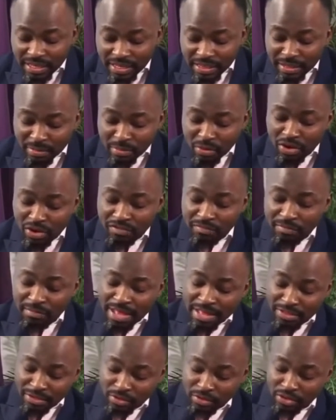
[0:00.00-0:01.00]
The book of
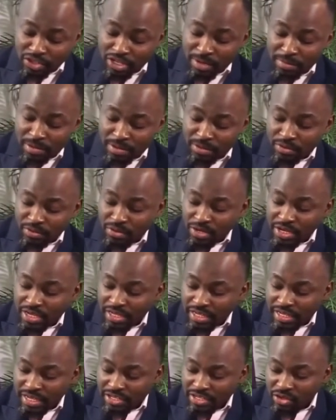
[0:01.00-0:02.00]
Matthew, chapter
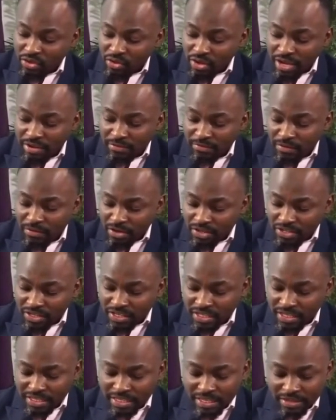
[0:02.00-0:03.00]
3, let's look at verse
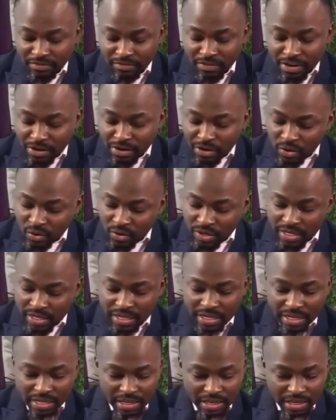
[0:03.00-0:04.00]
16 very
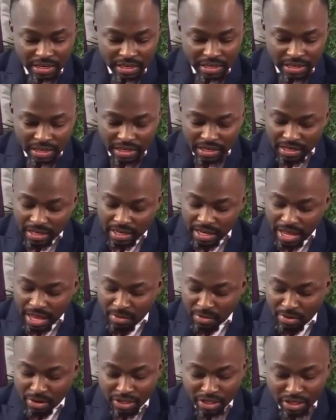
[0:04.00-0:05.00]
quickly. I
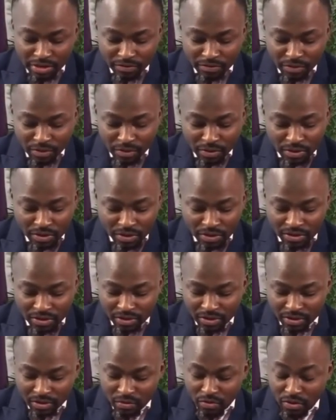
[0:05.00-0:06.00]
want to give you
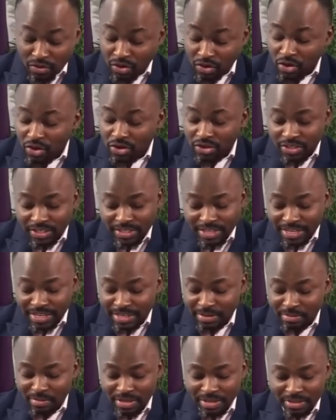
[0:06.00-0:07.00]
what God is
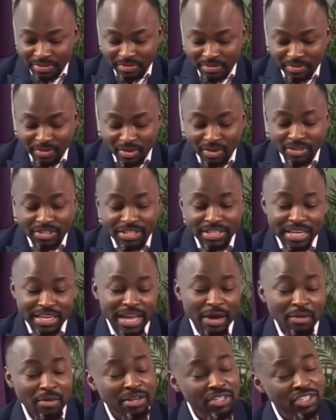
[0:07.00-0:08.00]
telling me because
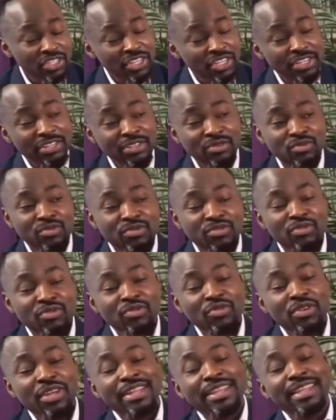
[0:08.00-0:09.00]
I want to share this with
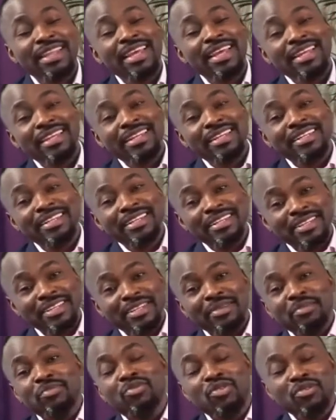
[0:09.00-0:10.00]
you and then
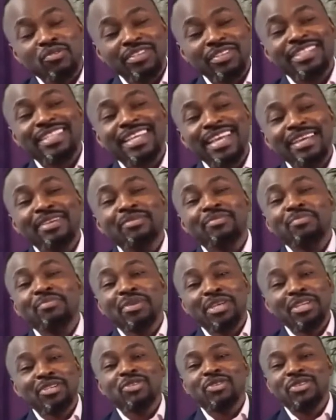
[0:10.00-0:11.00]
prophesy
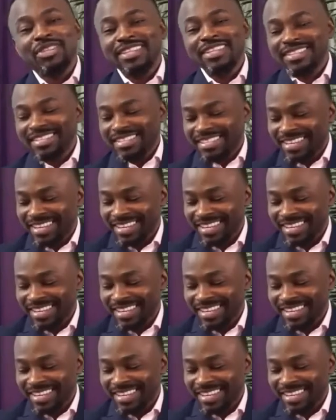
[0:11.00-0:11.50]
based on this.